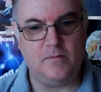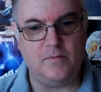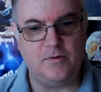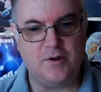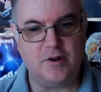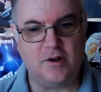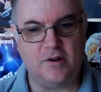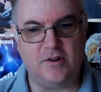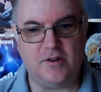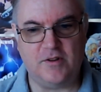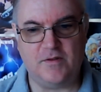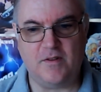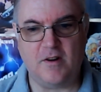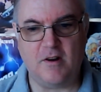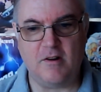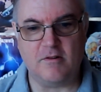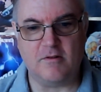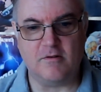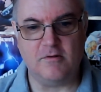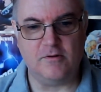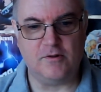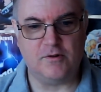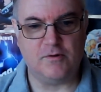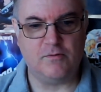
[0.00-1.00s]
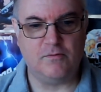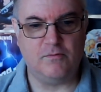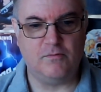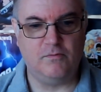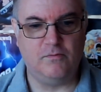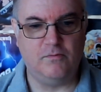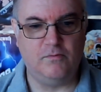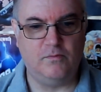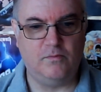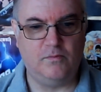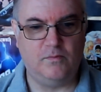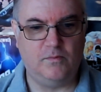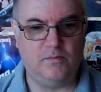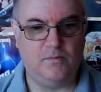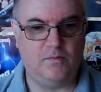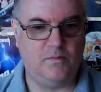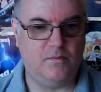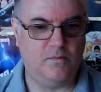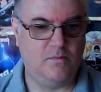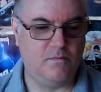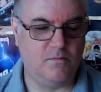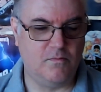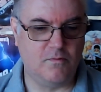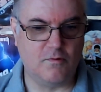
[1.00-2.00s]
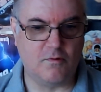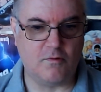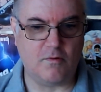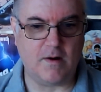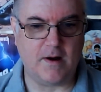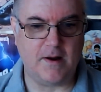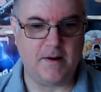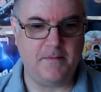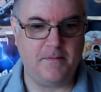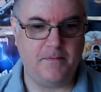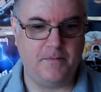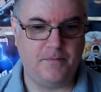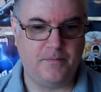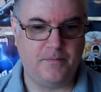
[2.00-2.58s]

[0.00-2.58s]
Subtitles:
John's vocals. Great.